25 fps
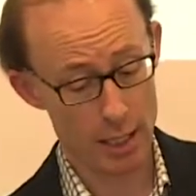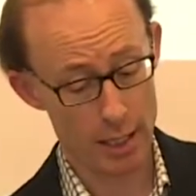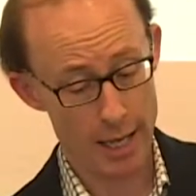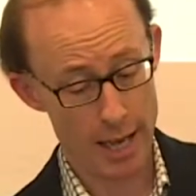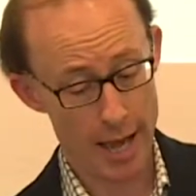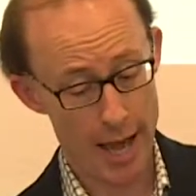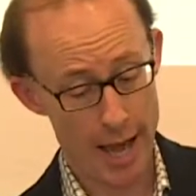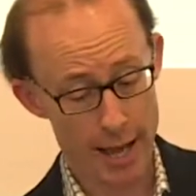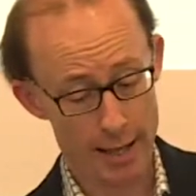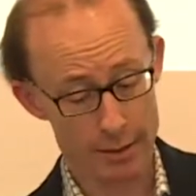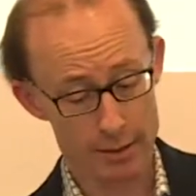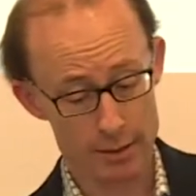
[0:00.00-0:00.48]

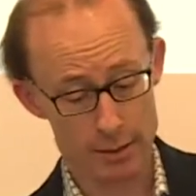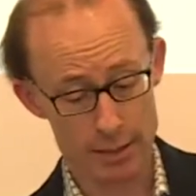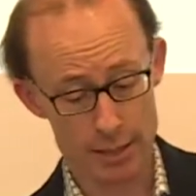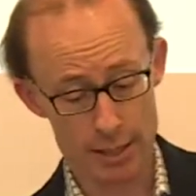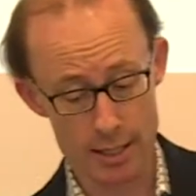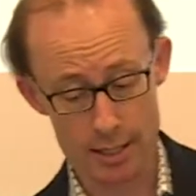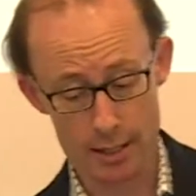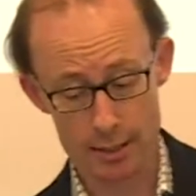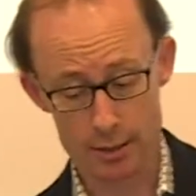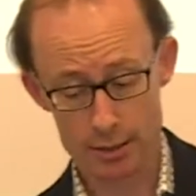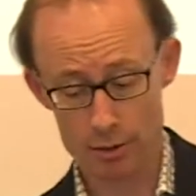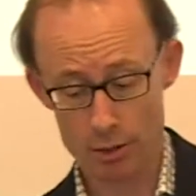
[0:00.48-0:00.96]
has
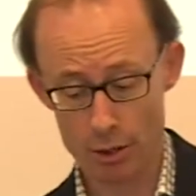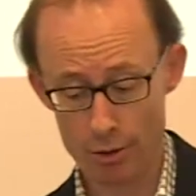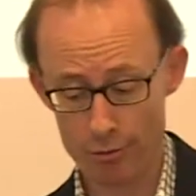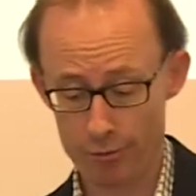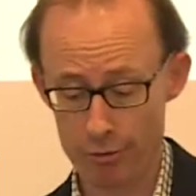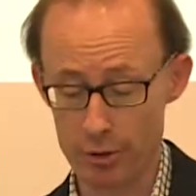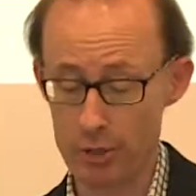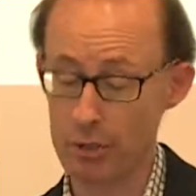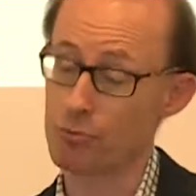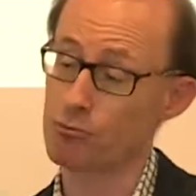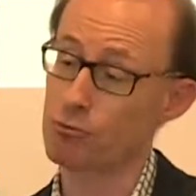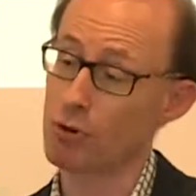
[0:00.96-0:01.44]
the
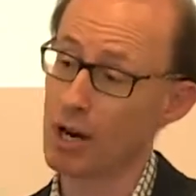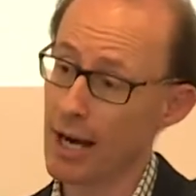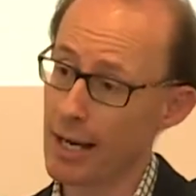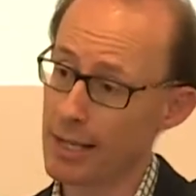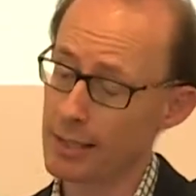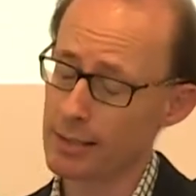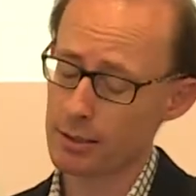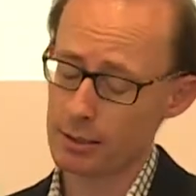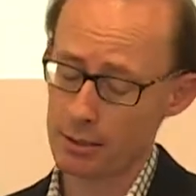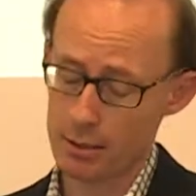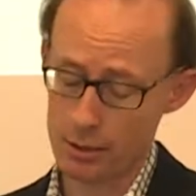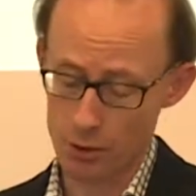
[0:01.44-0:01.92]
sovereign
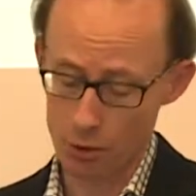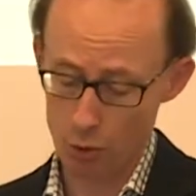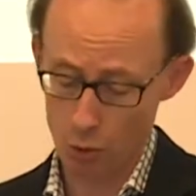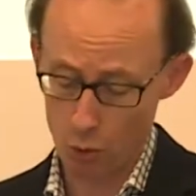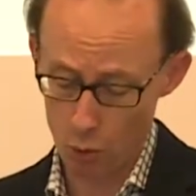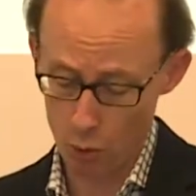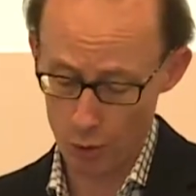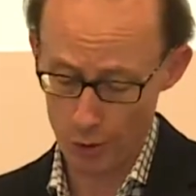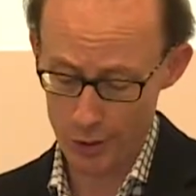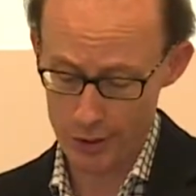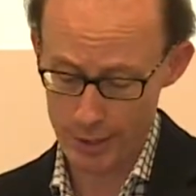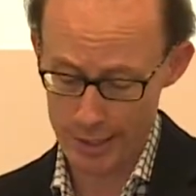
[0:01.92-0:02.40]
right to
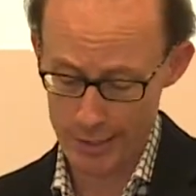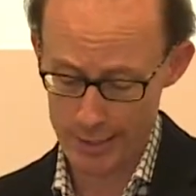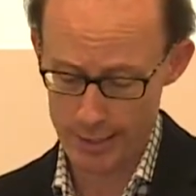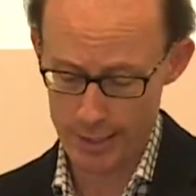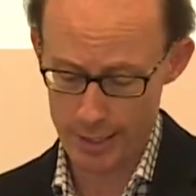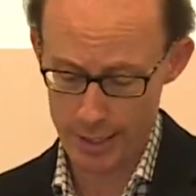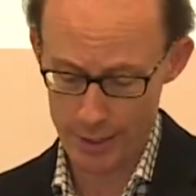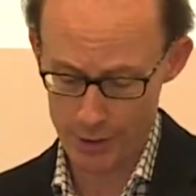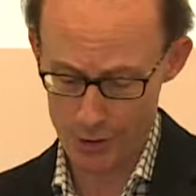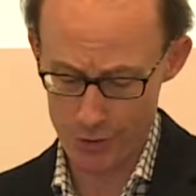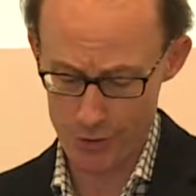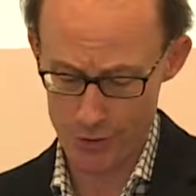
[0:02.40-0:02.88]
order its
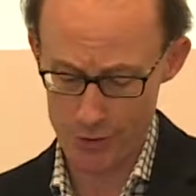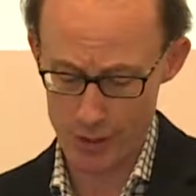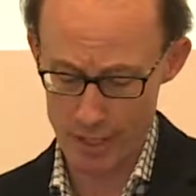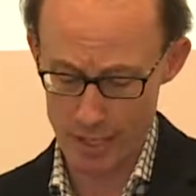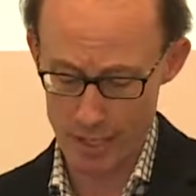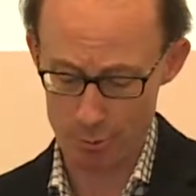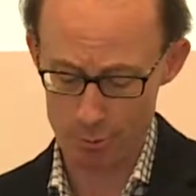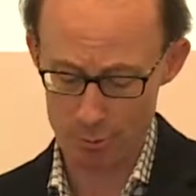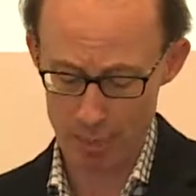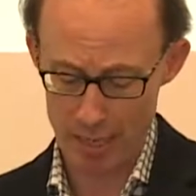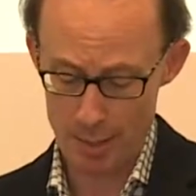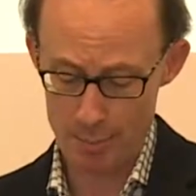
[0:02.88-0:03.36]

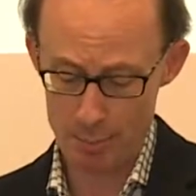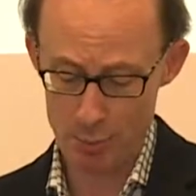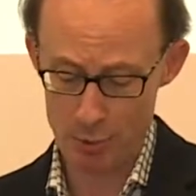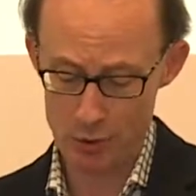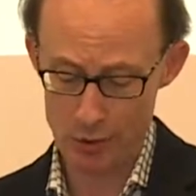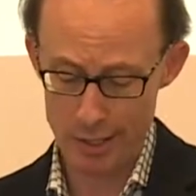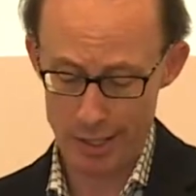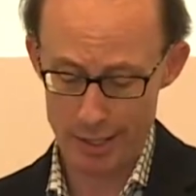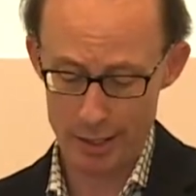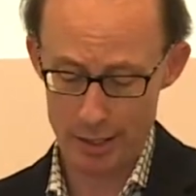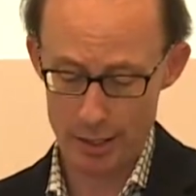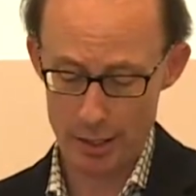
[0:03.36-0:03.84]
territory and
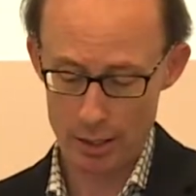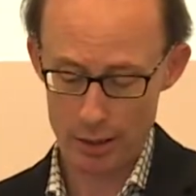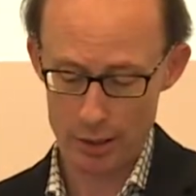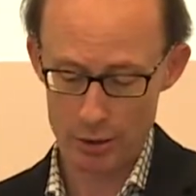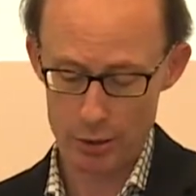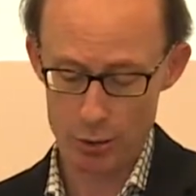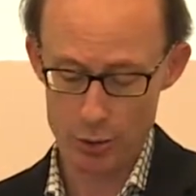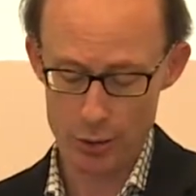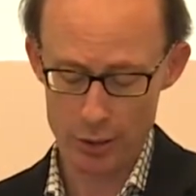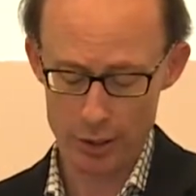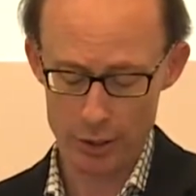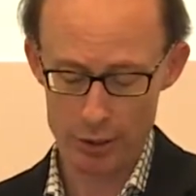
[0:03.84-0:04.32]
people
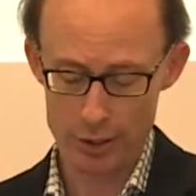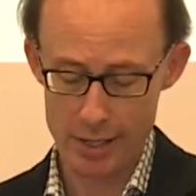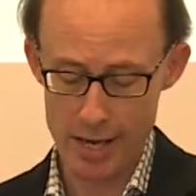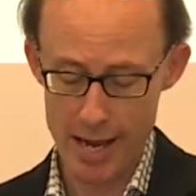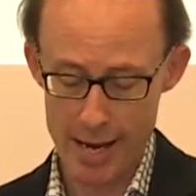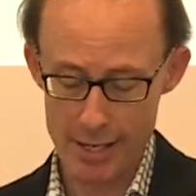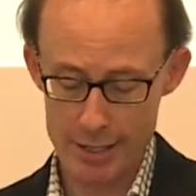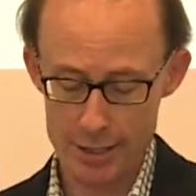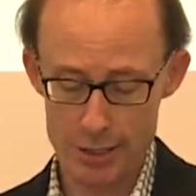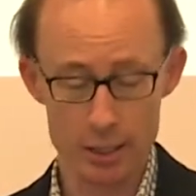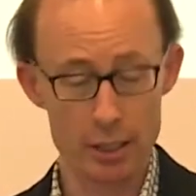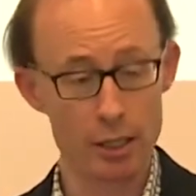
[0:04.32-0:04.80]
through the
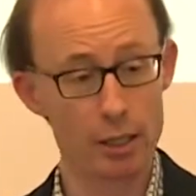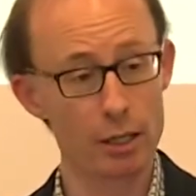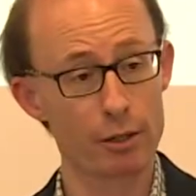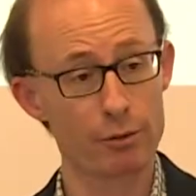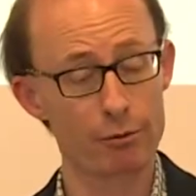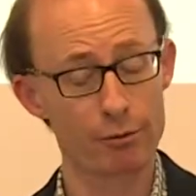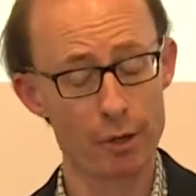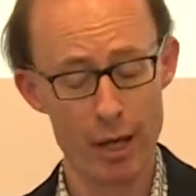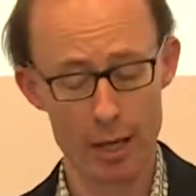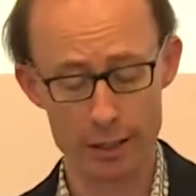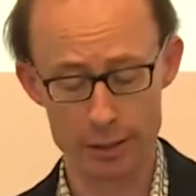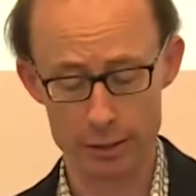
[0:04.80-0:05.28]
creation
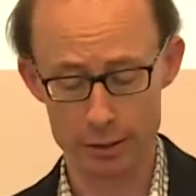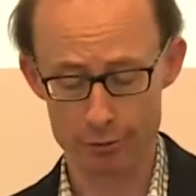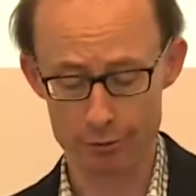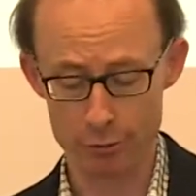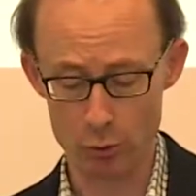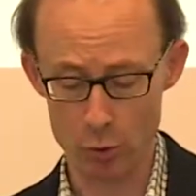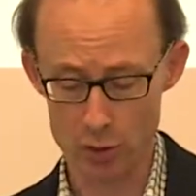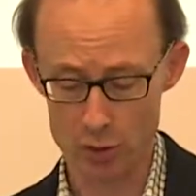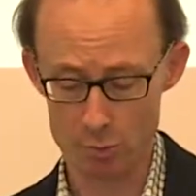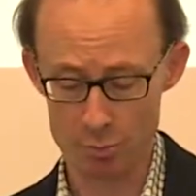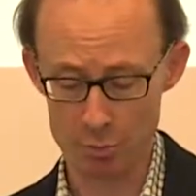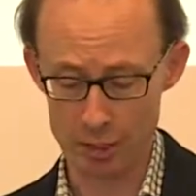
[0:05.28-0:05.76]
and
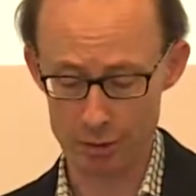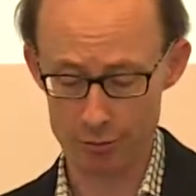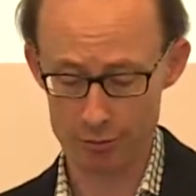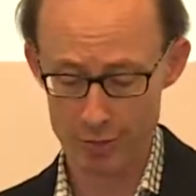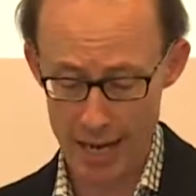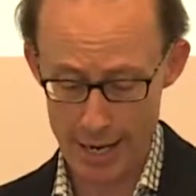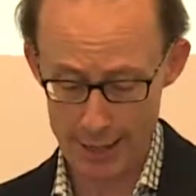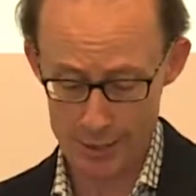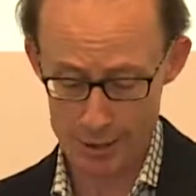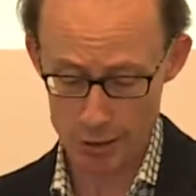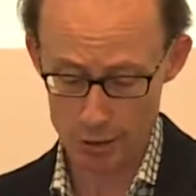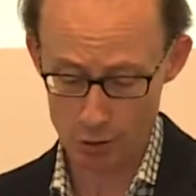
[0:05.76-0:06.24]
enforcement of
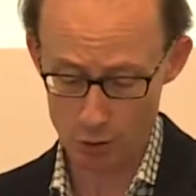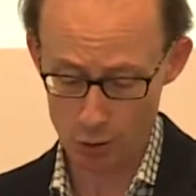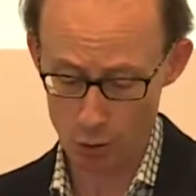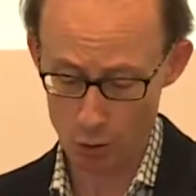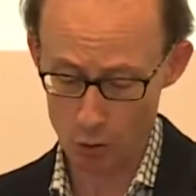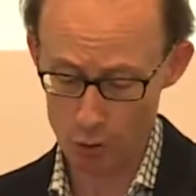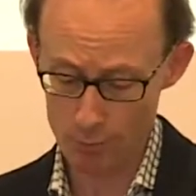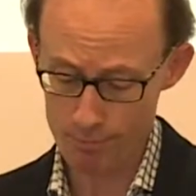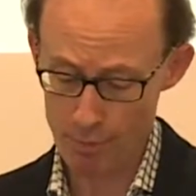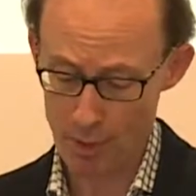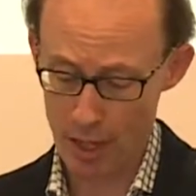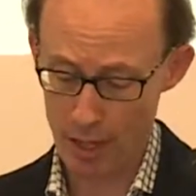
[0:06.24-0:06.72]
national
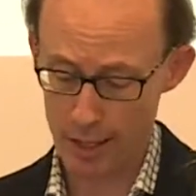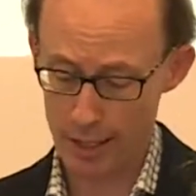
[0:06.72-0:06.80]
law,